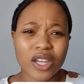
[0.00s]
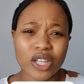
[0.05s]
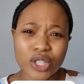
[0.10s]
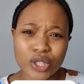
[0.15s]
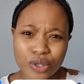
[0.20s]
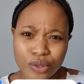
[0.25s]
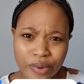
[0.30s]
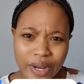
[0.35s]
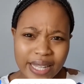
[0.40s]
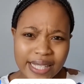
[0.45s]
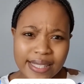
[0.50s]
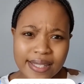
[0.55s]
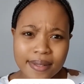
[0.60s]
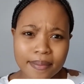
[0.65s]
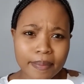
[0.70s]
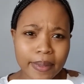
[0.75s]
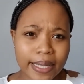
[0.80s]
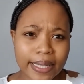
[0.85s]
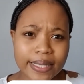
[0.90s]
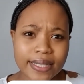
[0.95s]
you rest a
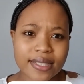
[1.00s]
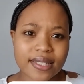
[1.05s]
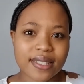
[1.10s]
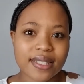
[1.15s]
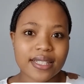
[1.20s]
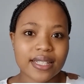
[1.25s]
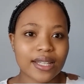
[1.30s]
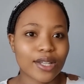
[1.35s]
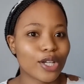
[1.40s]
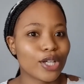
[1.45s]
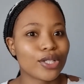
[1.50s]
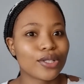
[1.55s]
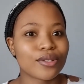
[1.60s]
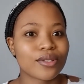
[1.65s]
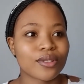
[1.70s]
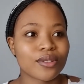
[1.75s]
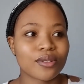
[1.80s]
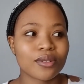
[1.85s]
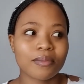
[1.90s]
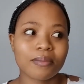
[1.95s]
bit,
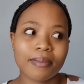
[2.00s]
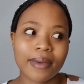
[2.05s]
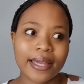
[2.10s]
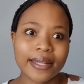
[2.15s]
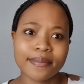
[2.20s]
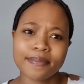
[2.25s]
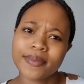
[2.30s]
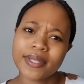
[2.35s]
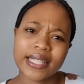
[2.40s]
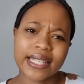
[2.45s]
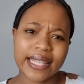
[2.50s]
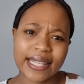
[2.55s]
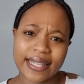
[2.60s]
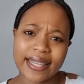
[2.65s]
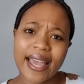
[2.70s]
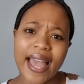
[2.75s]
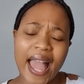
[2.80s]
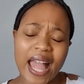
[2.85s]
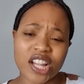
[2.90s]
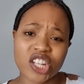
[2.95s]
because you might be
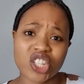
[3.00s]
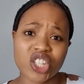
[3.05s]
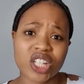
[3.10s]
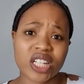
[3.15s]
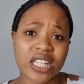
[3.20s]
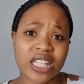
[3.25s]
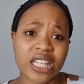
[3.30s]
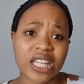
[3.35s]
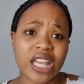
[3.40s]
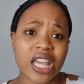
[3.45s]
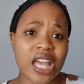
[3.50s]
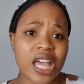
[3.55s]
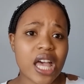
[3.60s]
actually